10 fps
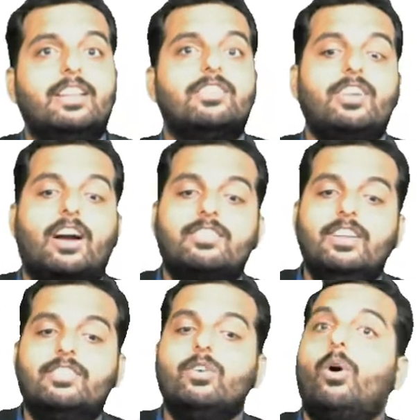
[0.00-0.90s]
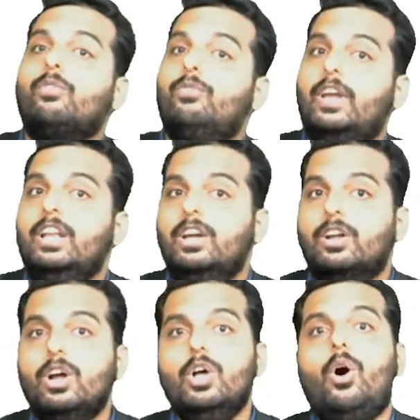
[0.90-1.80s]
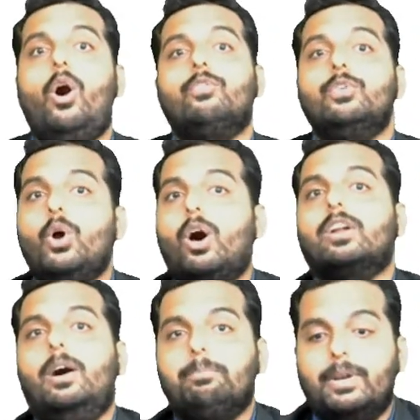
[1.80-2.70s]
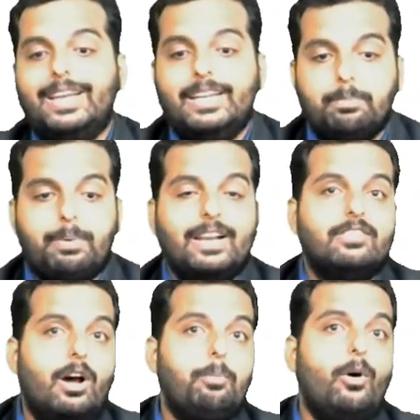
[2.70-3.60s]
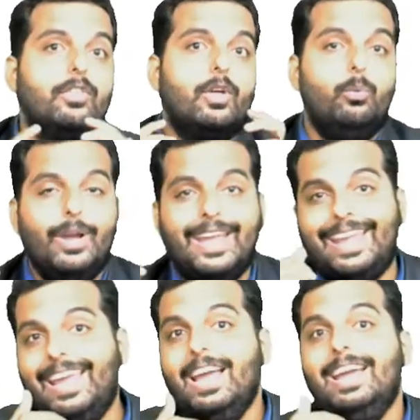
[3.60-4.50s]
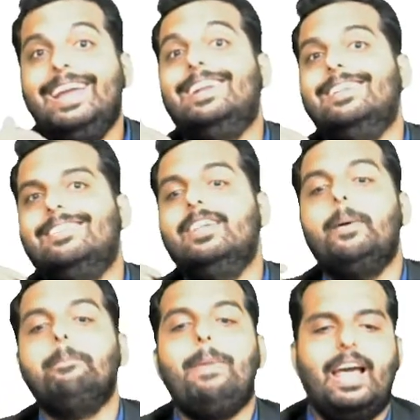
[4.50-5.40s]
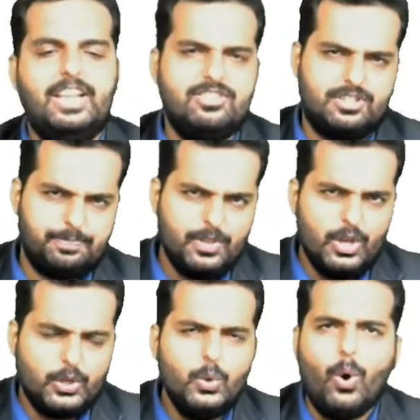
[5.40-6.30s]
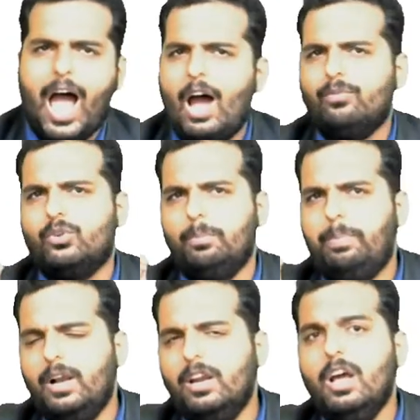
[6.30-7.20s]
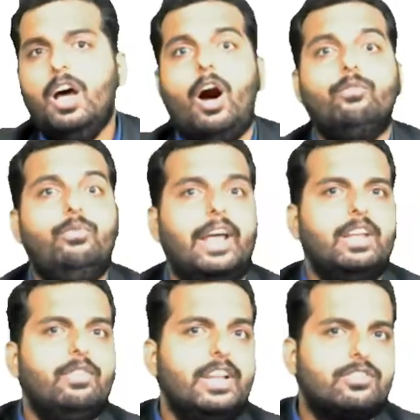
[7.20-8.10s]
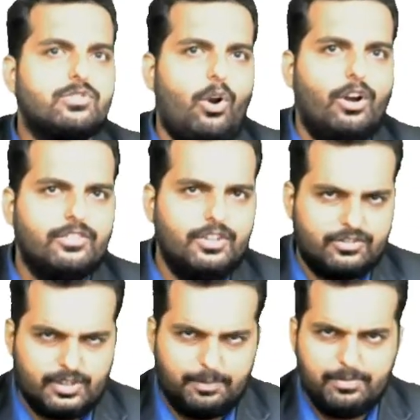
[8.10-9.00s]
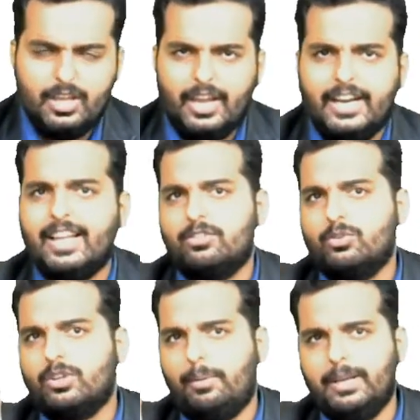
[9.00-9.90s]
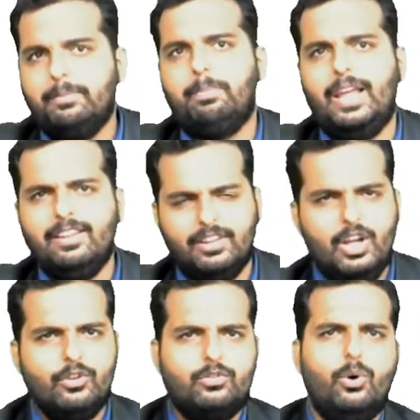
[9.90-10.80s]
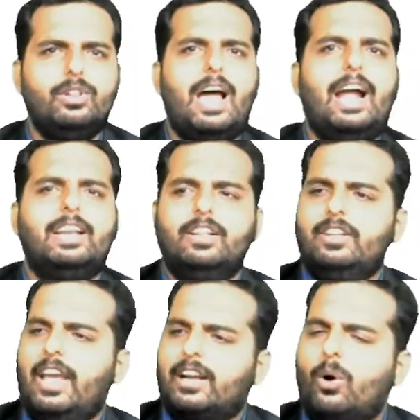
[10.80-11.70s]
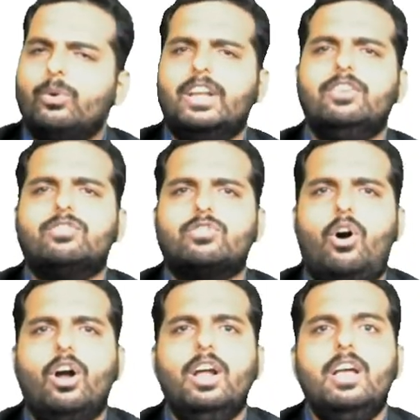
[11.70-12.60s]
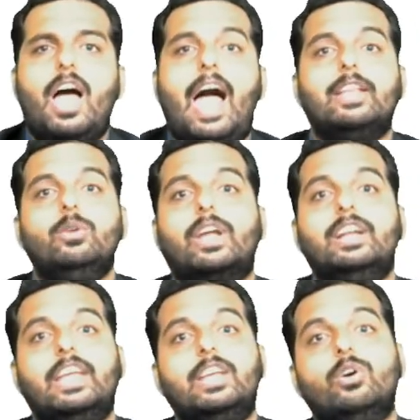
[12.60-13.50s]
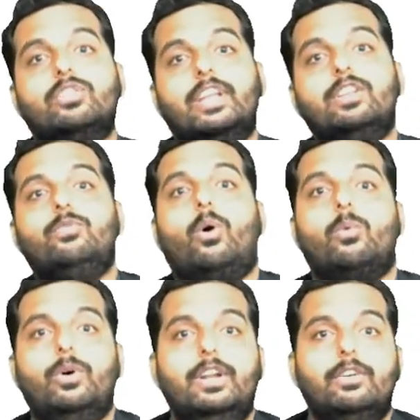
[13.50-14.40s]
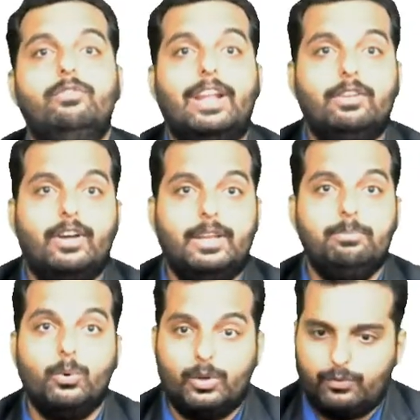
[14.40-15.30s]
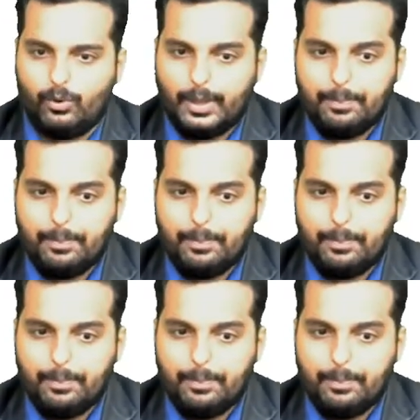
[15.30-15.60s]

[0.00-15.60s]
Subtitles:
the success or failure of your company depends upon the way it is managed. You have to build a very strong system. It has to come in place so that the accounting is strong and you can take your things forward very beautifully.